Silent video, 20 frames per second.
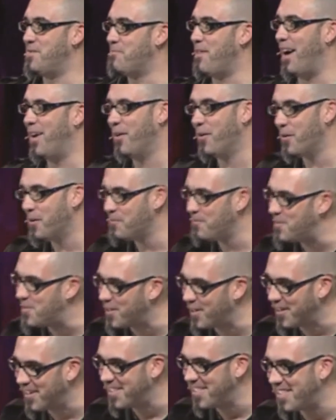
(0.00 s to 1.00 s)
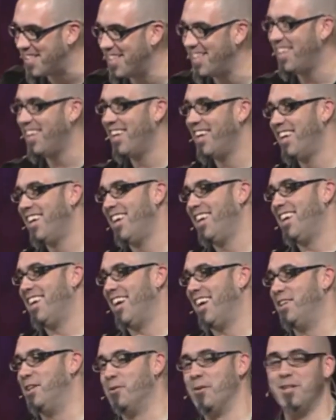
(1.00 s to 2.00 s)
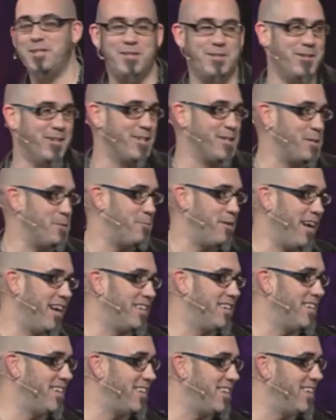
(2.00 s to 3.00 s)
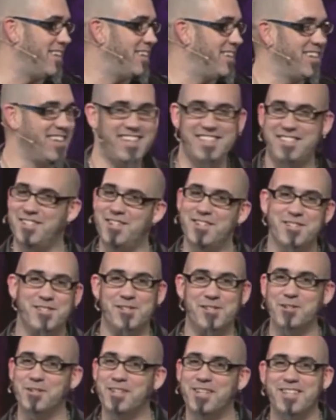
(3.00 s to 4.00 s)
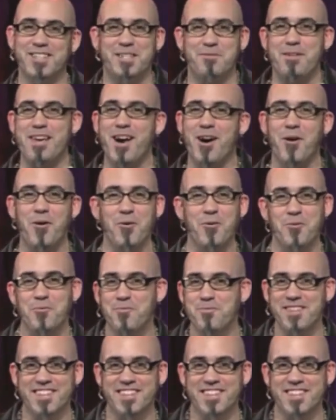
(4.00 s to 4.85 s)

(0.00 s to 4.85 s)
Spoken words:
my home church, I know what to expect, and it's just so good to be home.